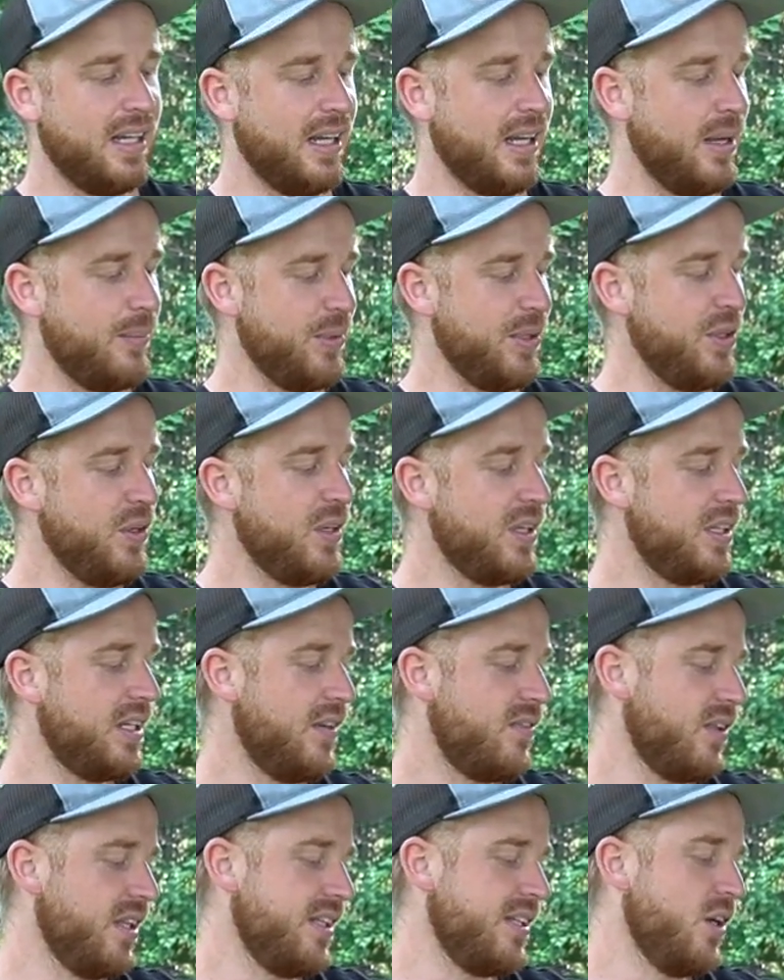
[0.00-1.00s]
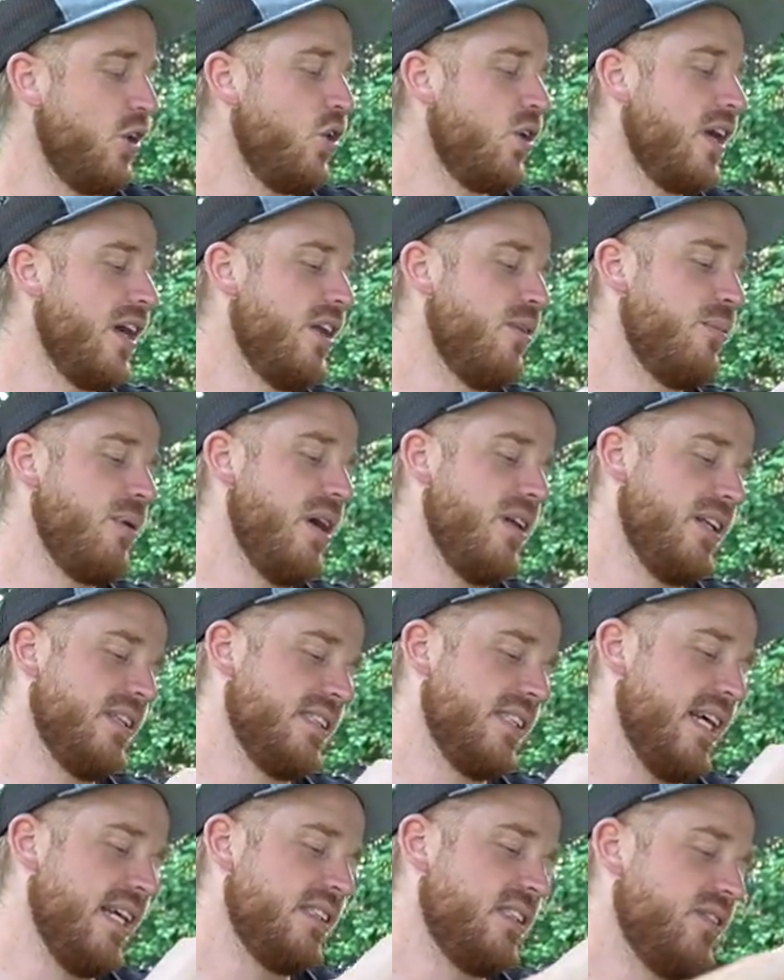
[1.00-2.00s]
I mean, you can definitely tell kind of by the
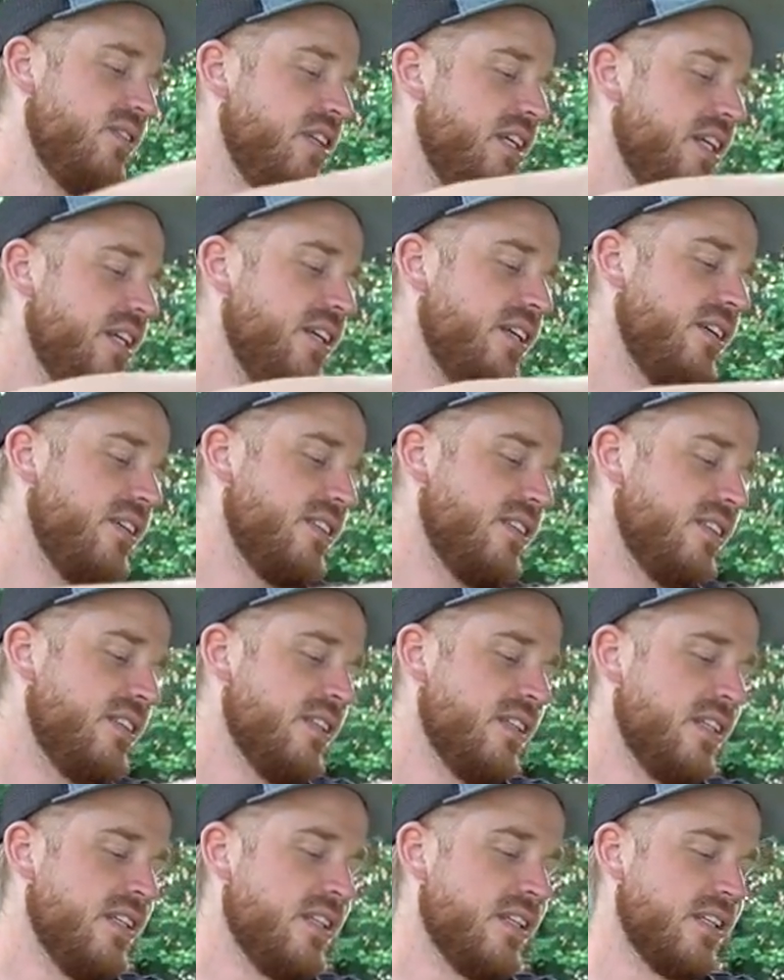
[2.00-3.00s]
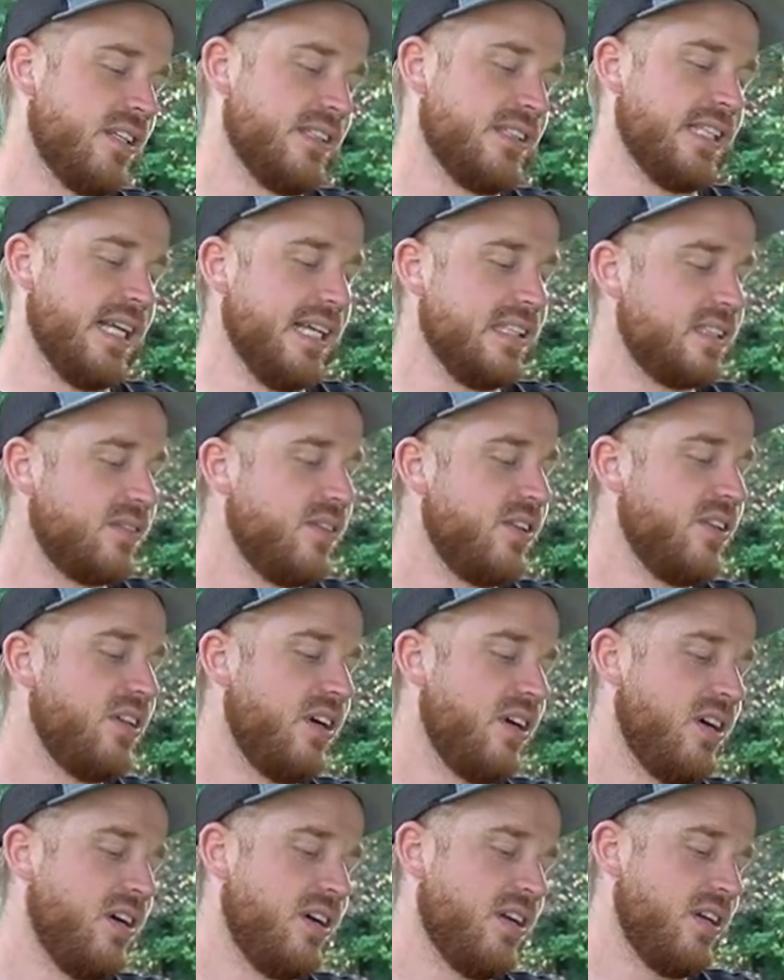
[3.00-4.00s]
size of the ears, the size of the
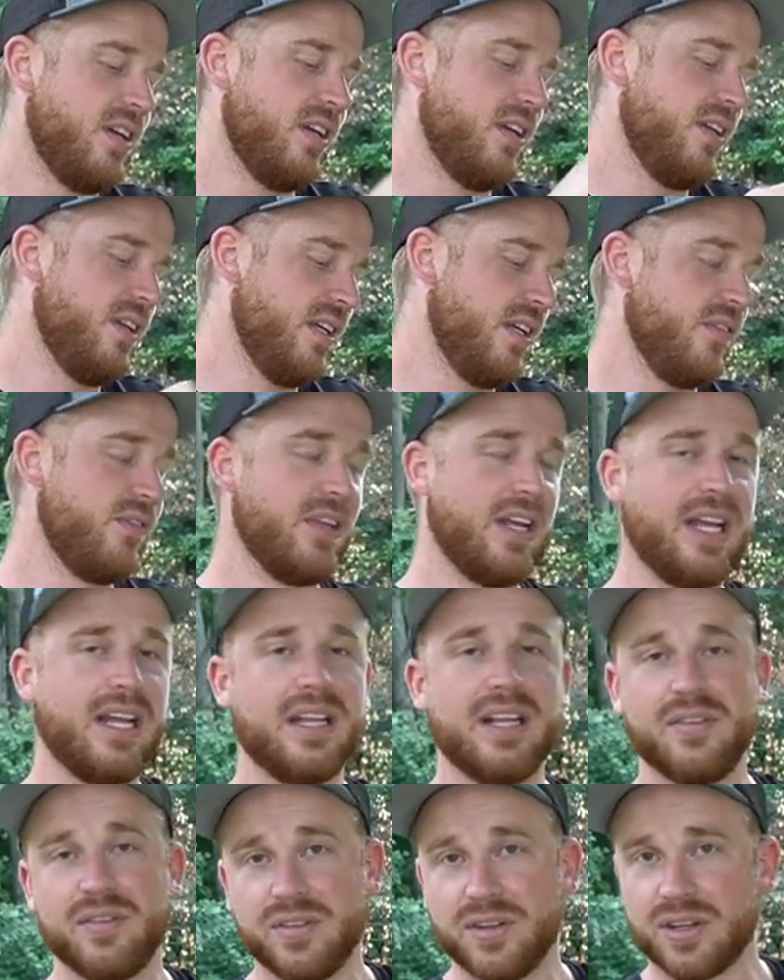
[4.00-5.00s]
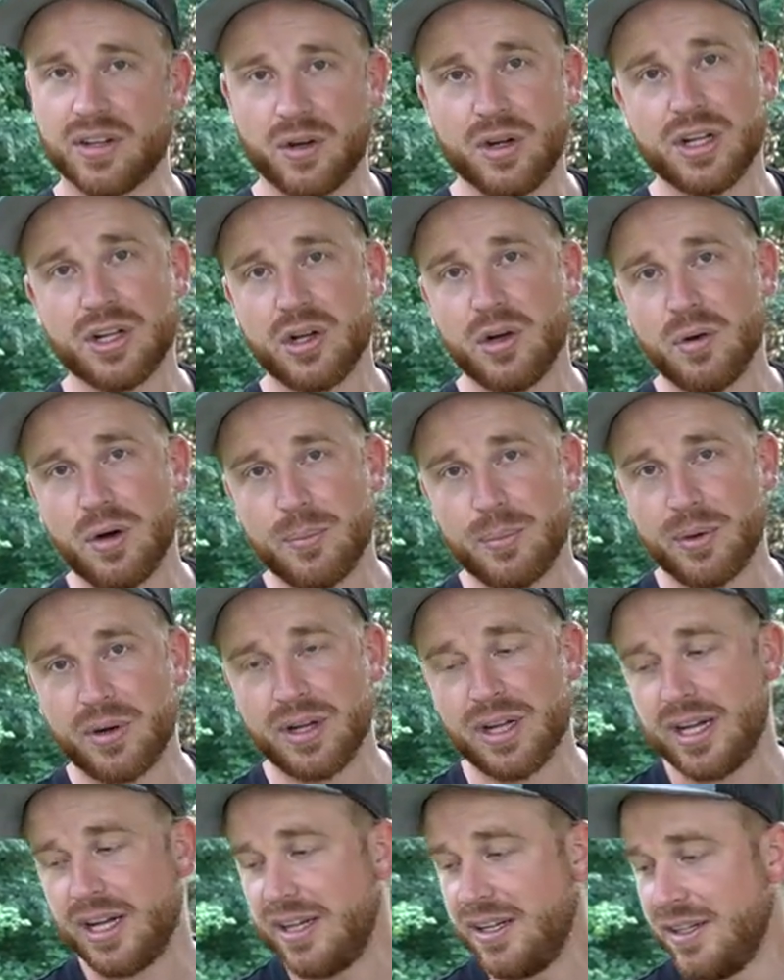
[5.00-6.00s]
dog, if, they, if they're gonna go up or
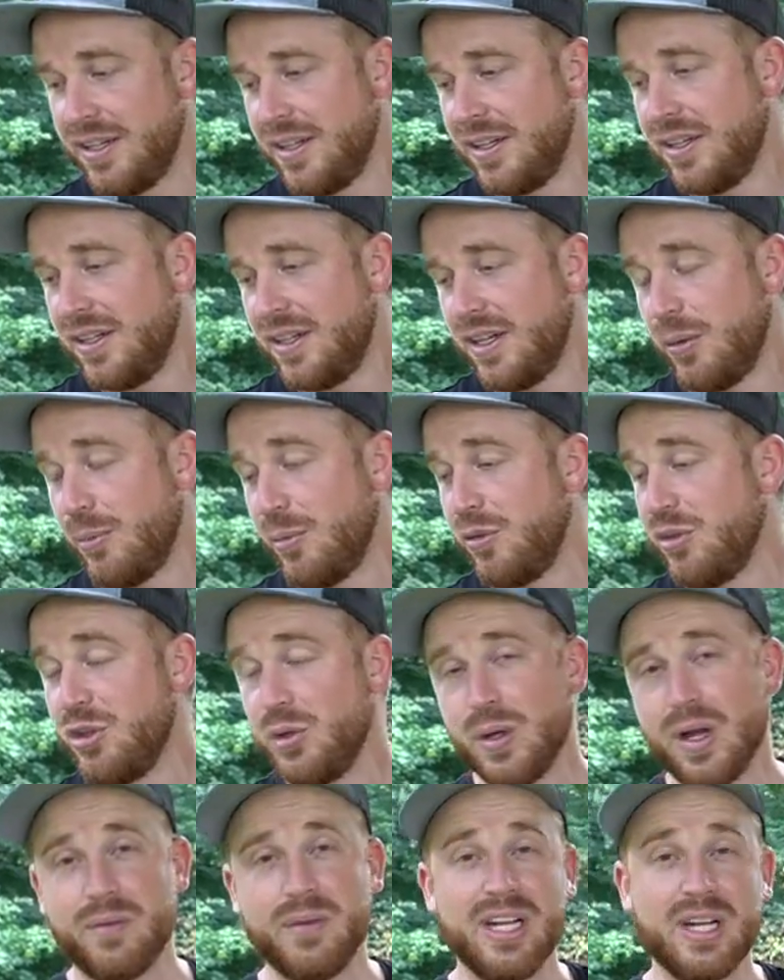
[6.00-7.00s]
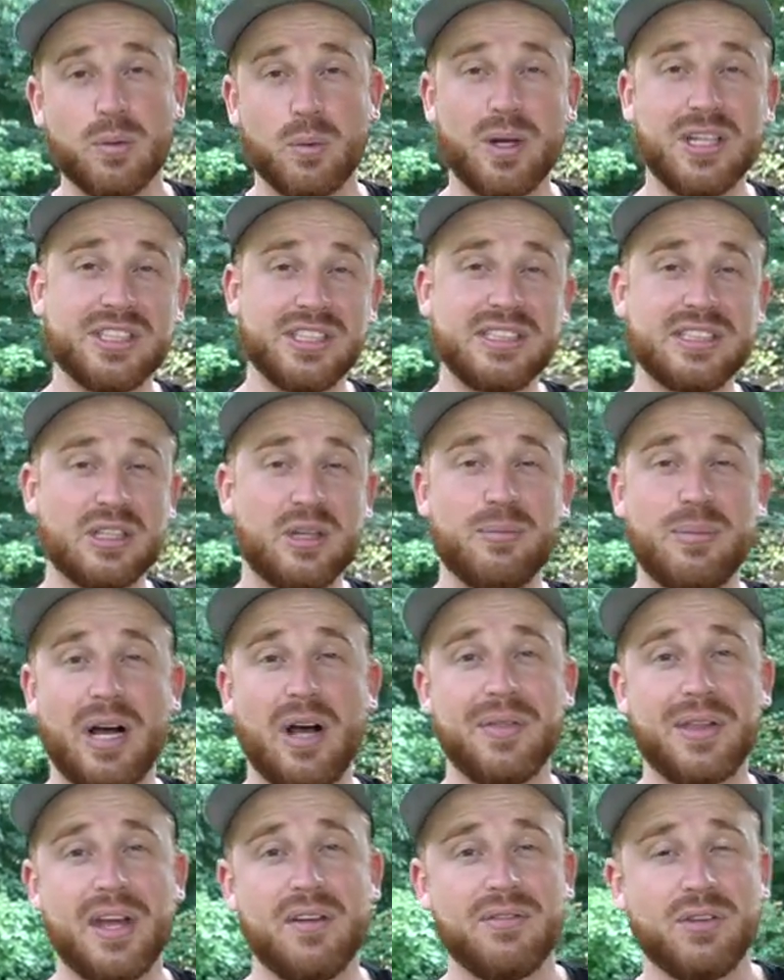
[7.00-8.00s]
not. Um, if you do have any questions
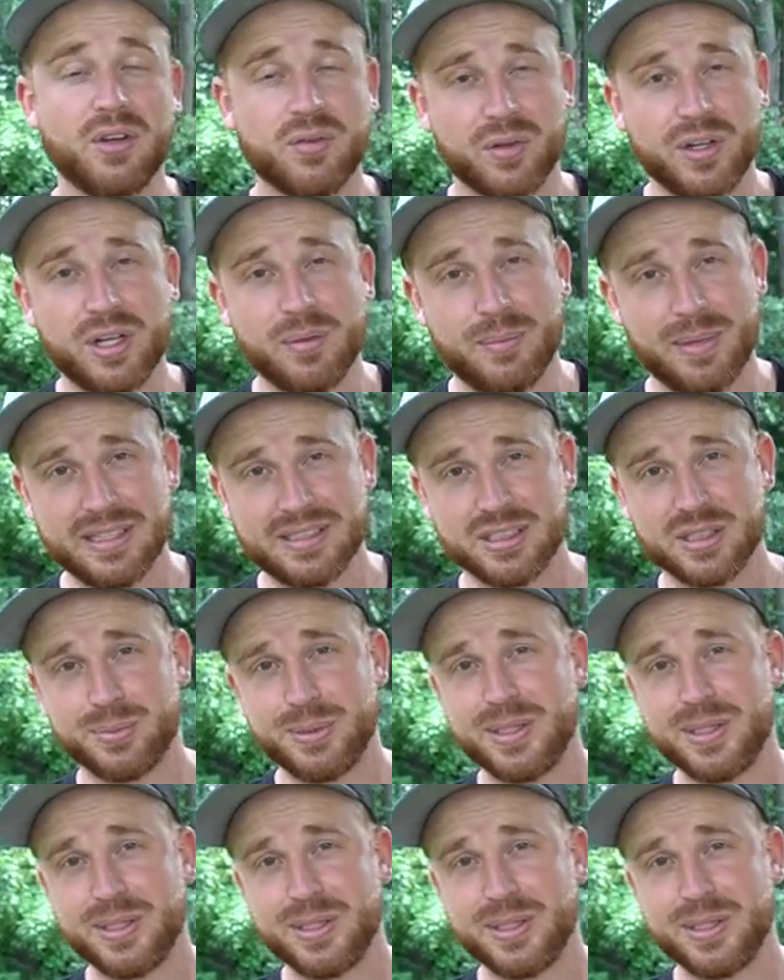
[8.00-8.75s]
about that, feel free to message